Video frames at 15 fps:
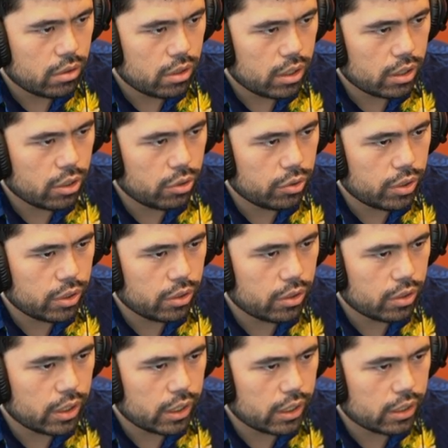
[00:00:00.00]
and go here,
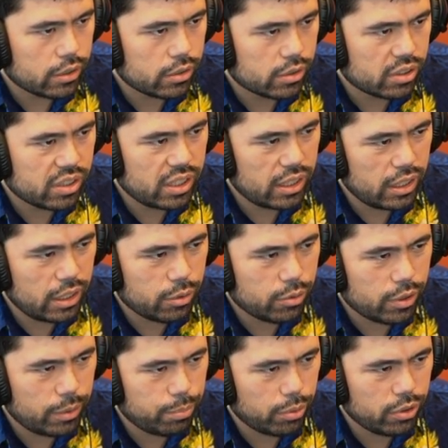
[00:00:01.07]
I guess, because he
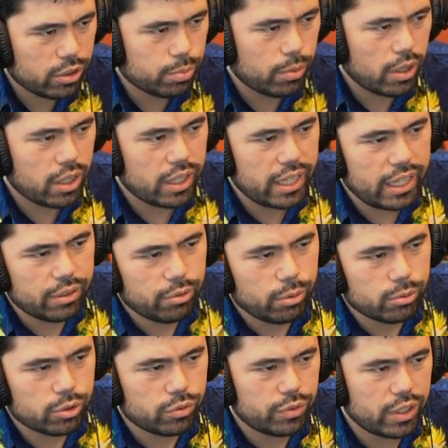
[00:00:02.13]
put this pawn on a3,
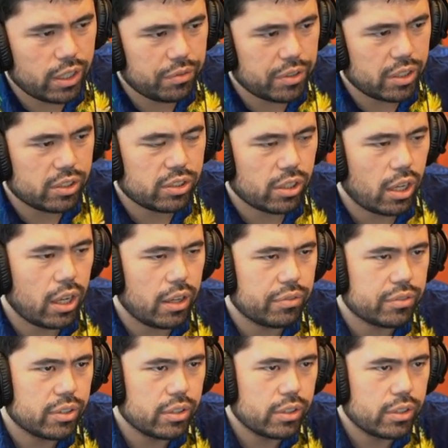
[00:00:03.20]
which is very, very soft.